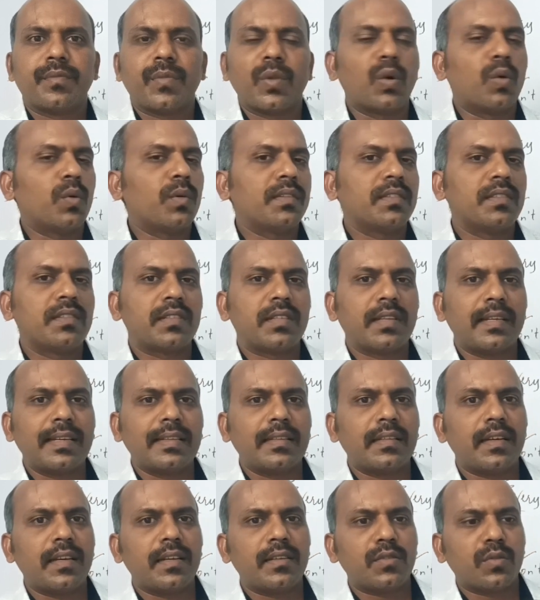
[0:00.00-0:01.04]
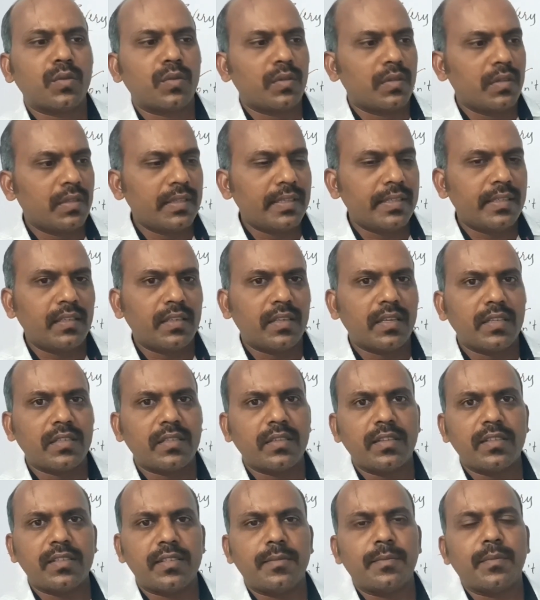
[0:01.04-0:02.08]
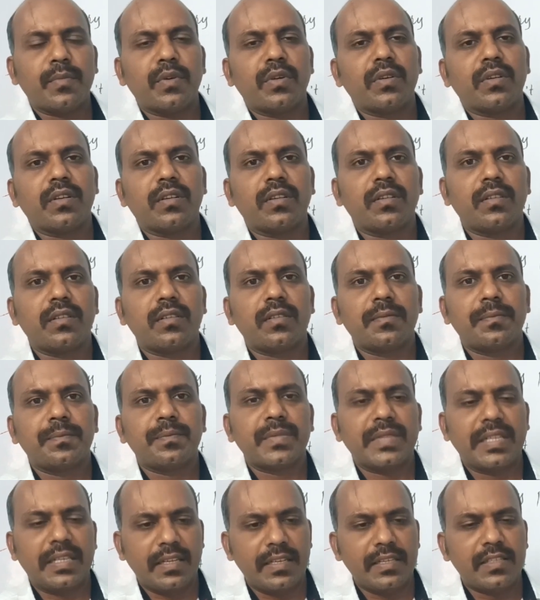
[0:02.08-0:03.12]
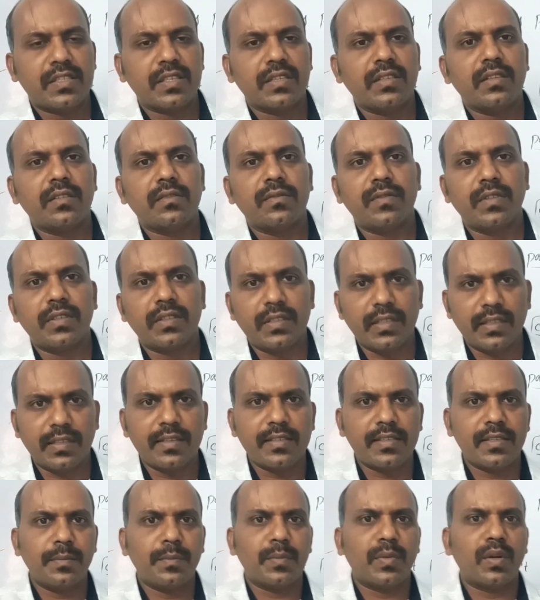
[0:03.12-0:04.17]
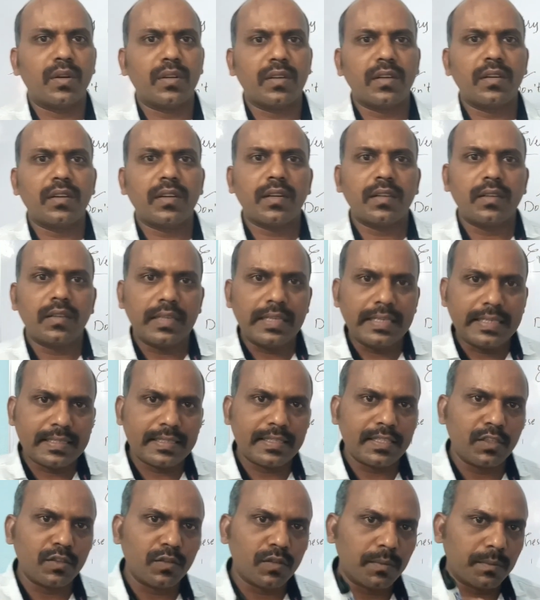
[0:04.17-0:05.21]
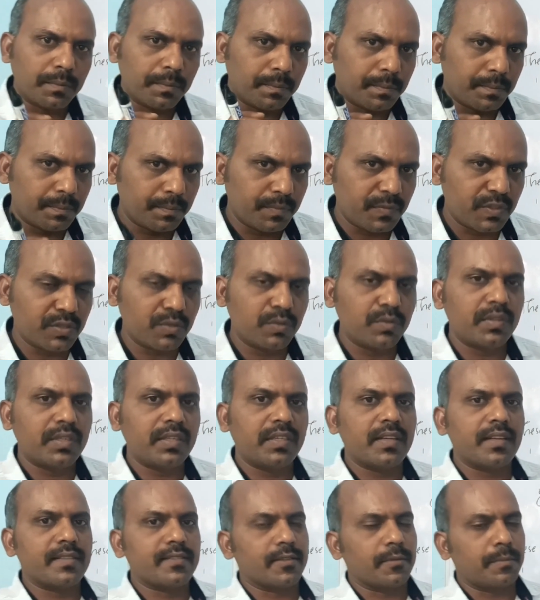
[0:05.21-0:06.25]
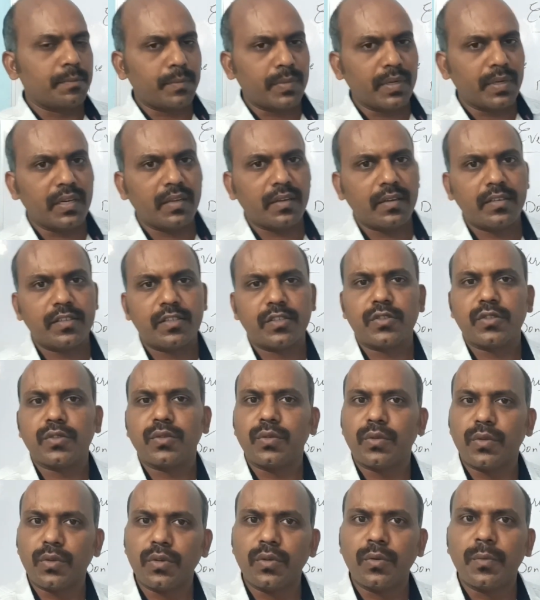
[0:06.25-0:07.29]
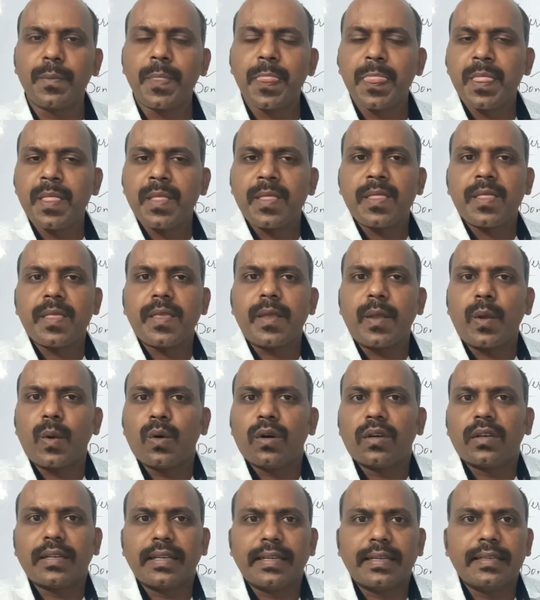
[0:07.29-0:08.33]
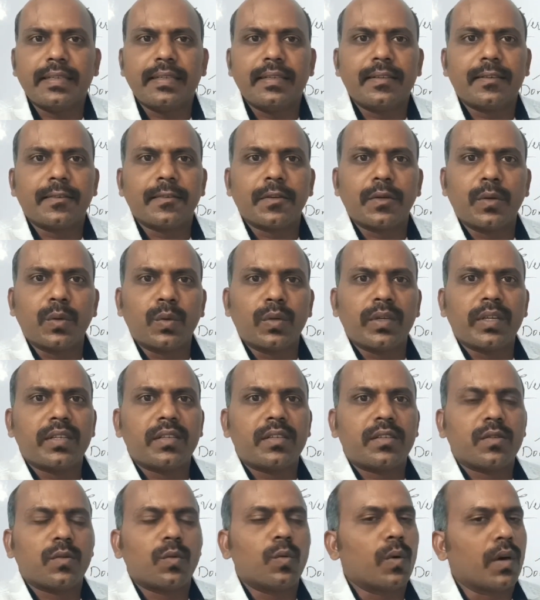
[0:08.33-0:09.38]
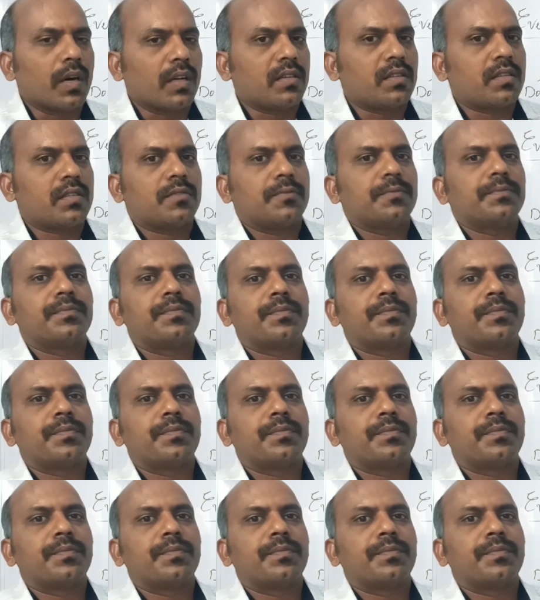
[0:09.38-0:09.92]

No one say that only education is important. Each and everything is important, and it's your duty as a parent to know your kid good at what.